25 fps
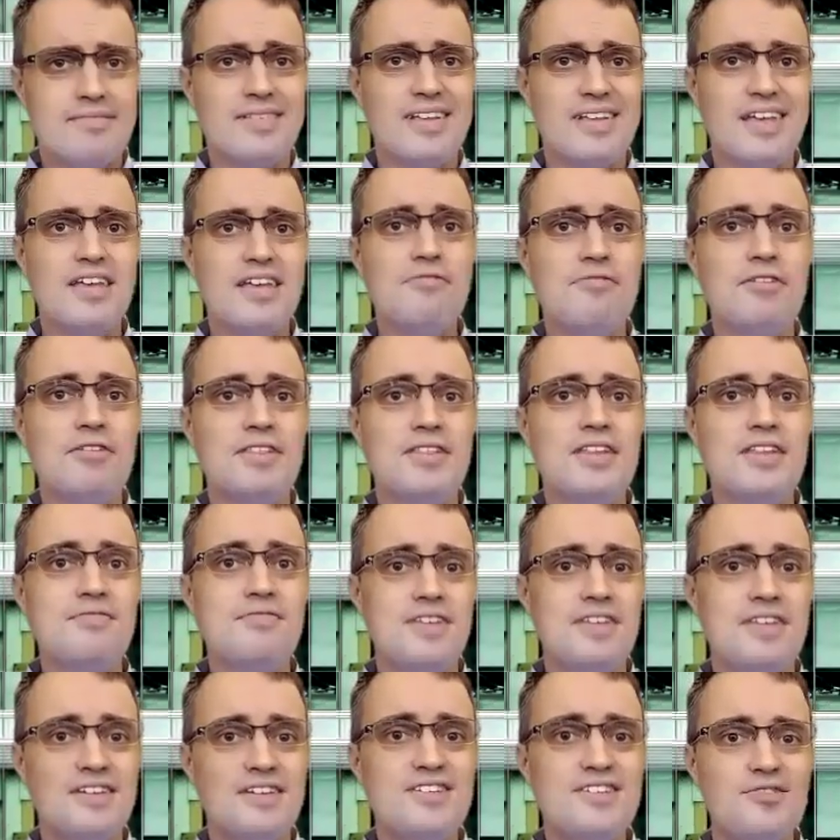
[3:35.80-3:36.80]
even if
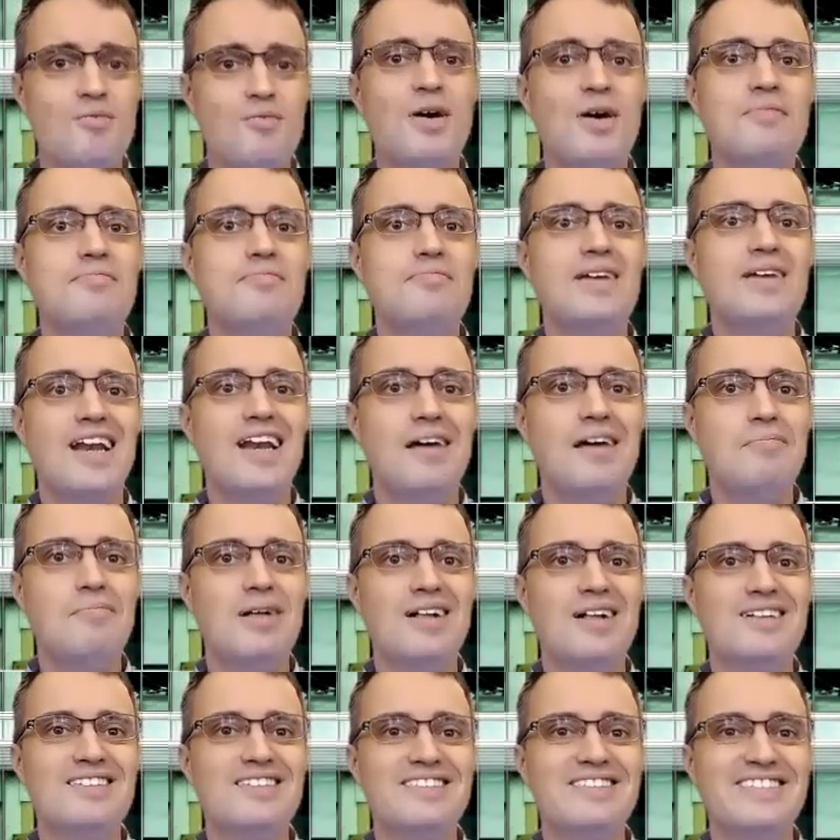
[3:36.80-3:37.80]
there is one big
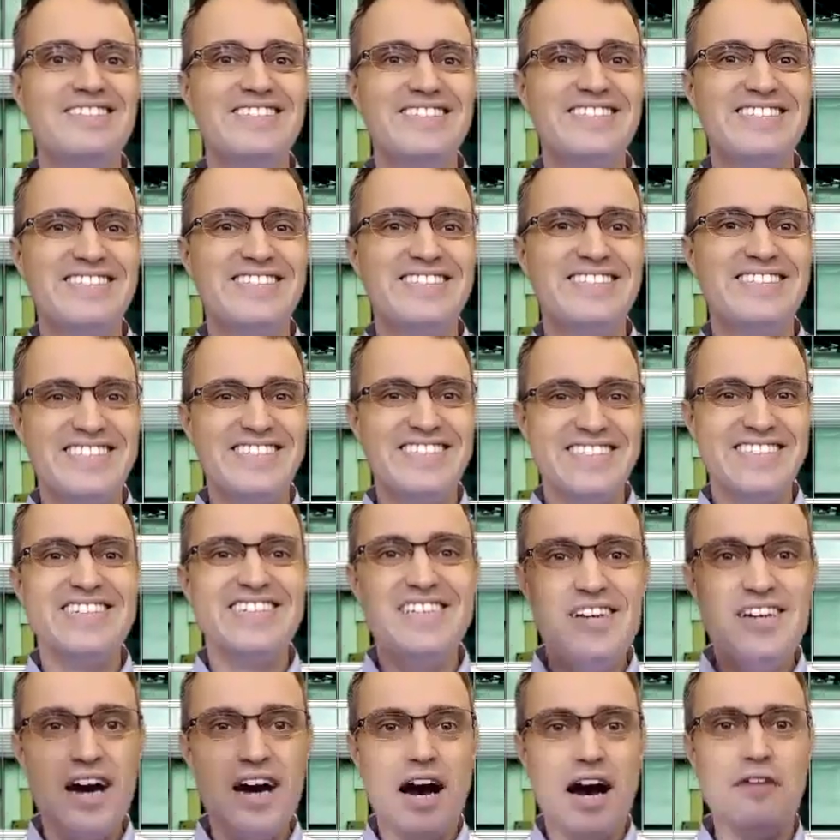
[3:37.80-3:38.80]
label,
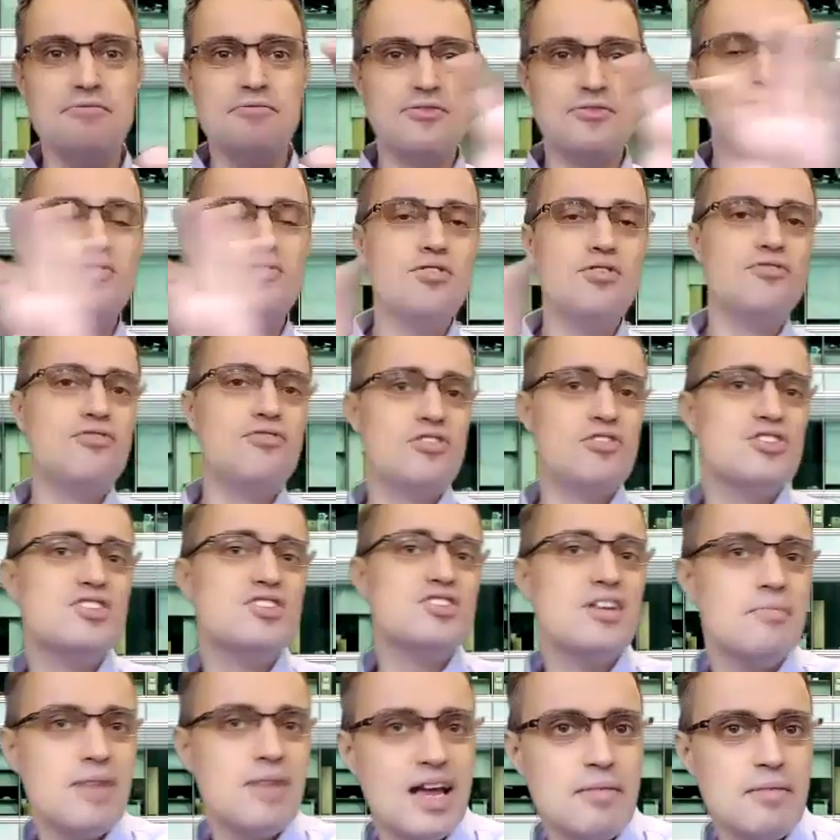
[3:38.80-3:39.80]
you have to go for
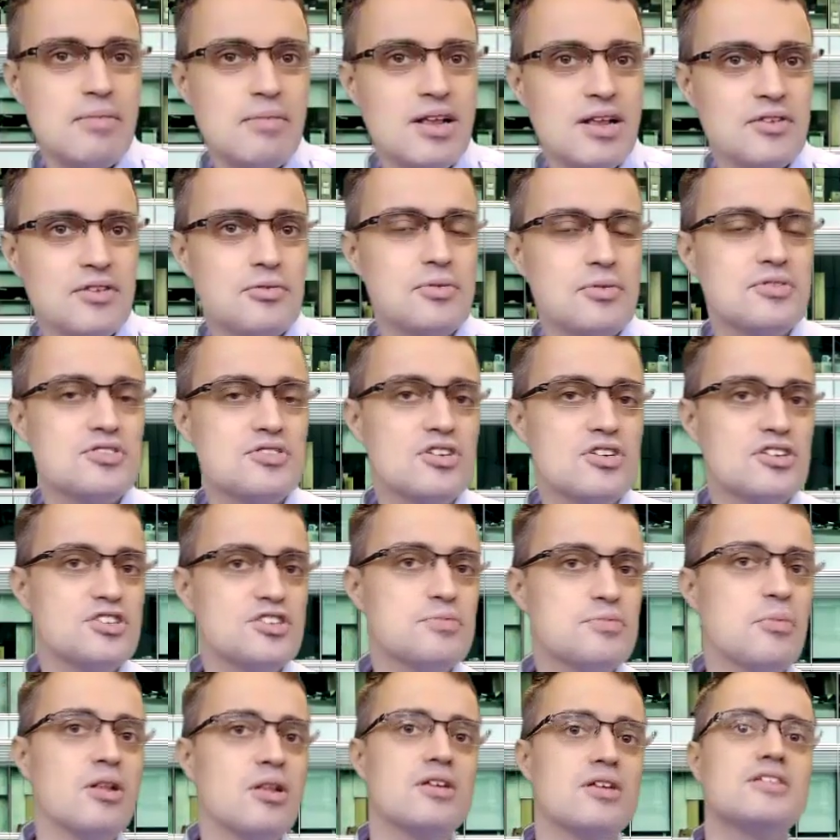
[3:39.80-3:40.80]
sub-labels which are
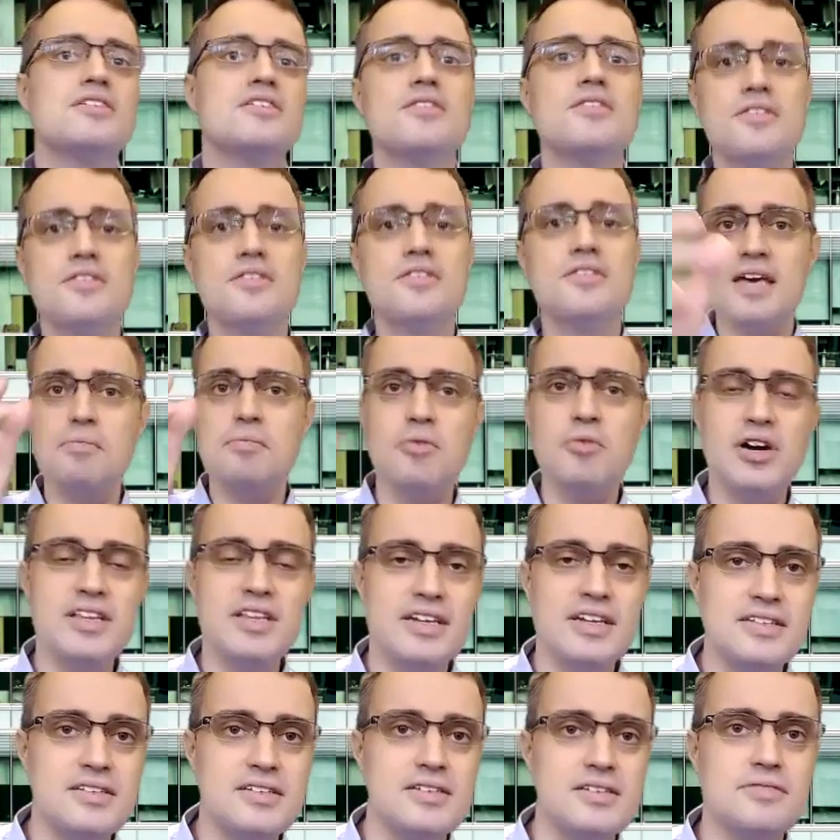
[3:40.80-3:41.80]
small. And in the same way
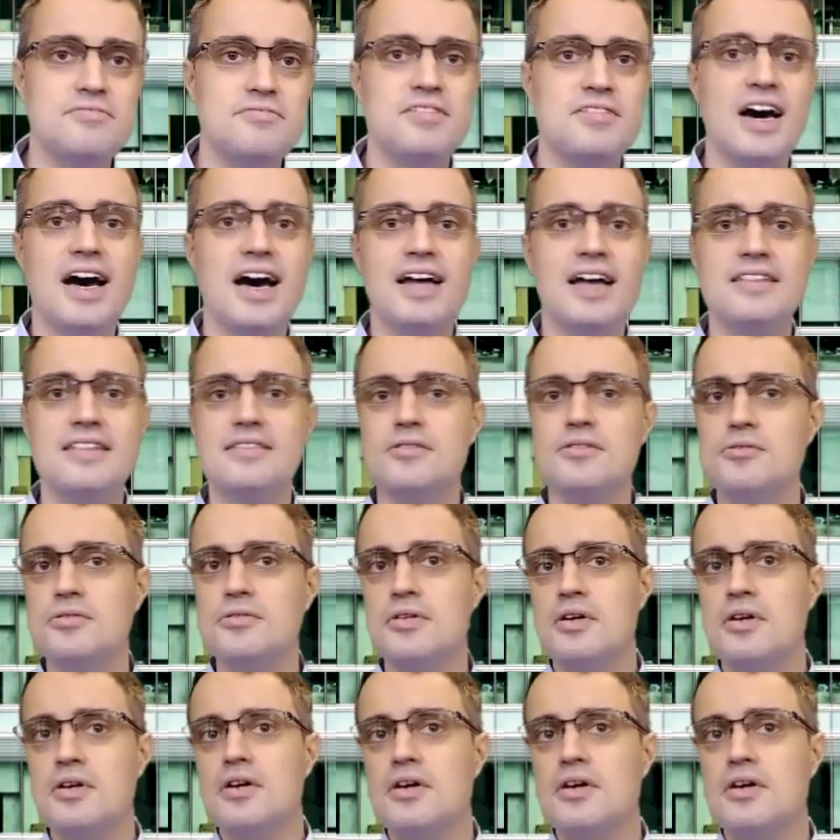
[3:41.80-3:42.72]
that you've had the